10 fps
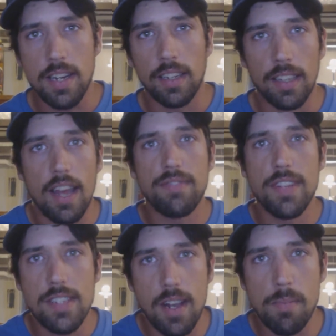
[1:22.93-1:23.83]
and then
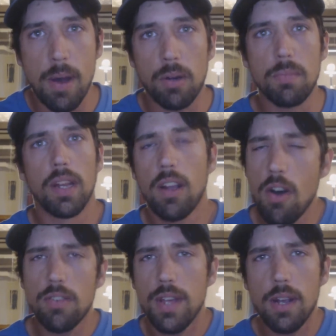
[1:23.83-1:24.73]
leftists come out and be like,
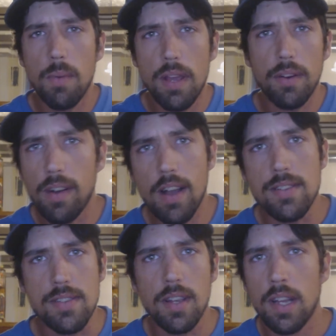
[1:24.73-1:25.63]
oh, take away their
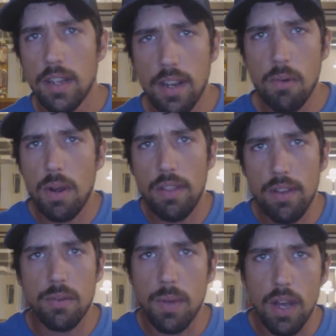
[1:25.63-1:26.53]
guns, take away
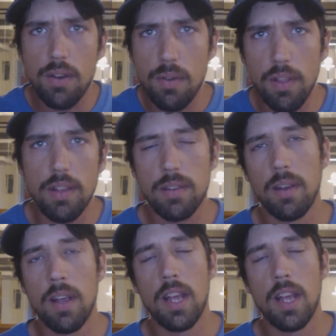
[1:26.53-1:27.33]
this, we got to do this.